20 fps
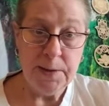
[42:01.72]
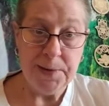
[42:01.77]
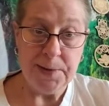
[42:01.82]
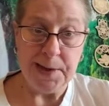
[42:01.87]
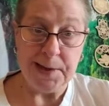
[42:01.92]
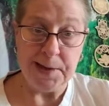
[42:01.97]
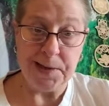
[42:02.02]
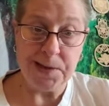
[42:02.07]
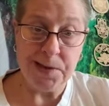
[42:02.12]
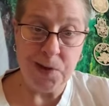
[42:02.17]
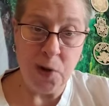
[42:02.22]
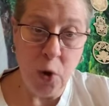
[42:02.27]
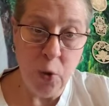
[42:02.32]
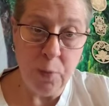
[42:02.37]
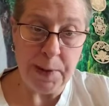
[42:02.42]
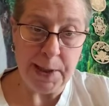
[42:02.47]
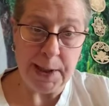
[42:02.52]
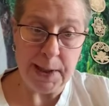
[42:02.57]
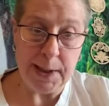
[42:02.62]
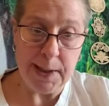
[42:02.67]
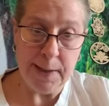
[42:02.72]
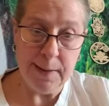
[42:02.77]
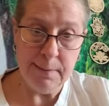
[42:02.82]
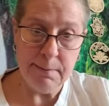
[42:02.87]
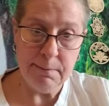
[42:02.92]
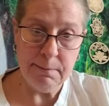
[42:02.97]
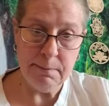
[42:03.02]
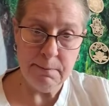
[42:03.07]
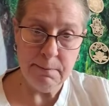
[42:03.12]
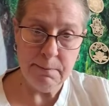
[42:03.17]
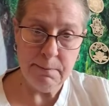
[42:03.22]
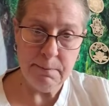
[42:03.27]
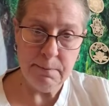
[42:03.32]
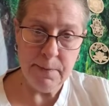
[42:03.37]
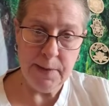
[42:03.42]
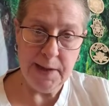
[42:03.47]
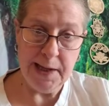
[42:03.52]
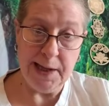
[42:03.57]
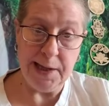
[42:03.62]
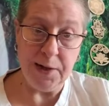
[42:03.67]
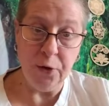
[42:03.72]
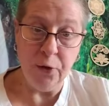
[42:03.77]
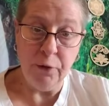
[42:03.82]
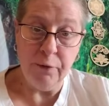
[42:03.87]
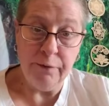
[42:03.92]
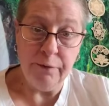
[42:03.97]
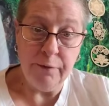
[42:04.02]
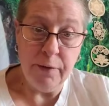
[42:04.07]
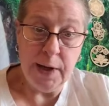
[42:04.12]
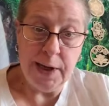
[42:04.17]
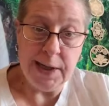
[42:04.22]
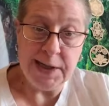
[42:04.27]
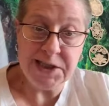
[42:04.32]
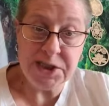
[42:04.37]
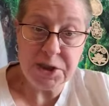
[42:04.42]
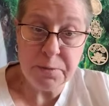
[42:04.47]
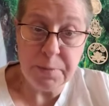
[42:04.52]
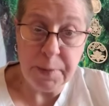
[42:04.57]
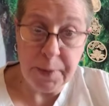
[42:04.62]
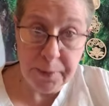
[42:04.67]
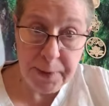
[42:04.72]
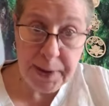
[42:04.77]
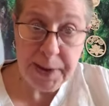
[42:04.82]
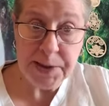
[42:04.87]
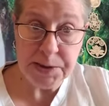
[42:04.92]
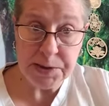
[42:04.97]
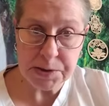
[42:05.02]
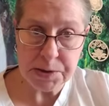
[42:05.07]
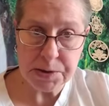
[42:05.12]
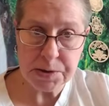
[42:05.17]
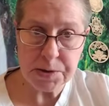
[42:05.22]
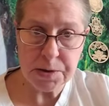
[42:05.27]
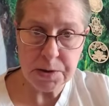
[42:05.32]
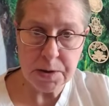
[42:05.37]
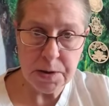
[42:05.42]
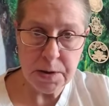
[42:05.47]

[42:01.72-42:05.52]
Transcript: that Toby and her experience